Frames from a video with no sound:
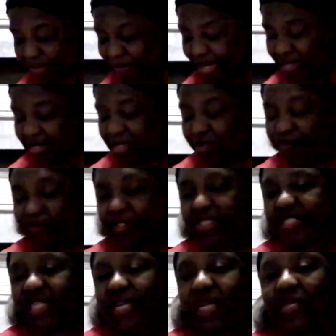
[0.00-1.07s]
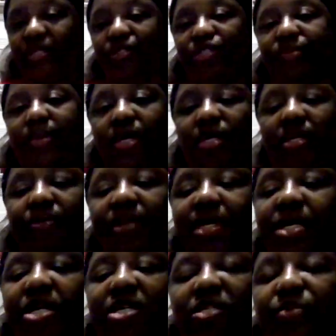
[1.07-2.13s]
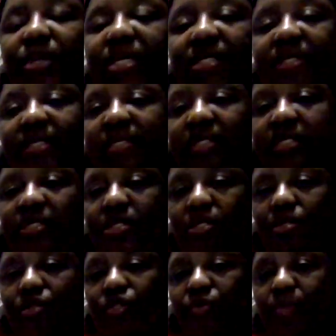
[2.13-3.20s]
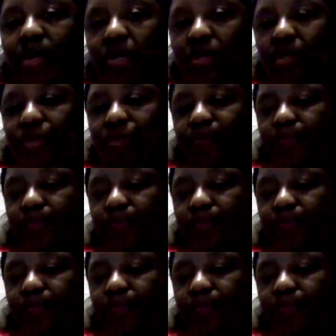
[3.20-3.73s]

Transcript: made the difference that I didn't use them all up is because this is a little smaller.